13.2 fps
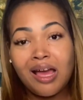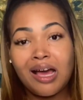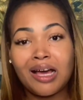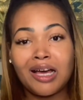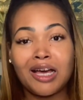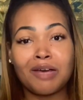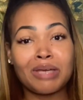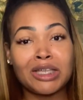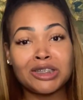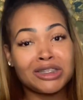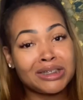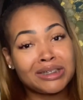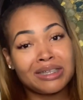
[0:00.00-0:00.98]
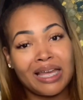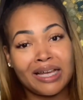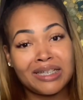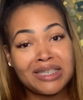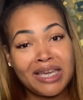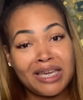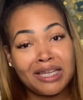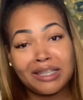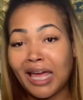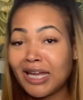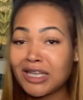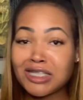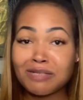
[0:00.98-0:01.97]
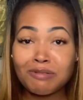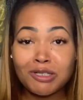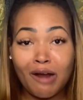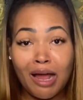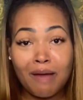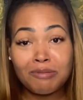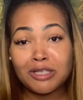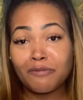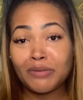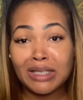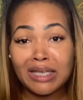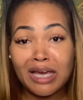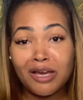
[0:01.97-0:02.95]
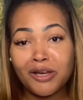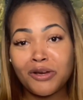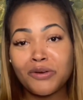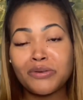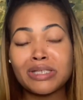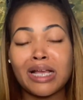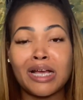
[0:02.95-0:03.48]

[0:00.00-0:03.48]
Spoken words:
And just like I said, like and subscribe to the videos.